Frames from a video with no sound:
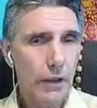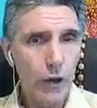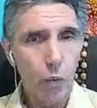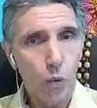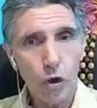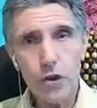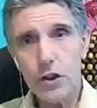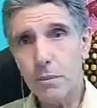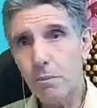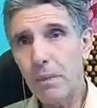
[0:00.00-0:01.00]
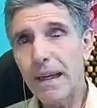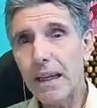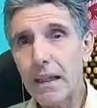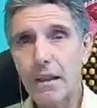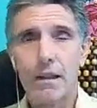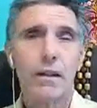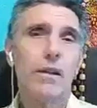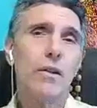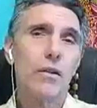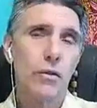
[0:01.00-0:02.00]
in what speed
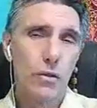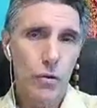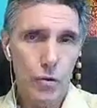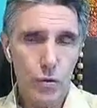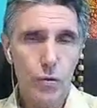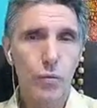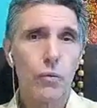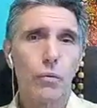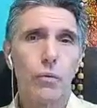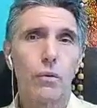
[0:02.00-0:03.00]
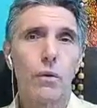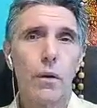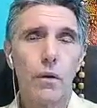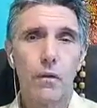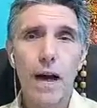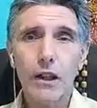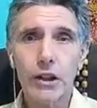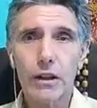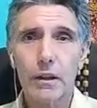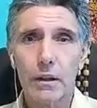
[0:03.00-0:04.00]
to
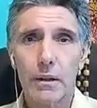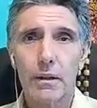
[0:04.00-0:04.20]
function,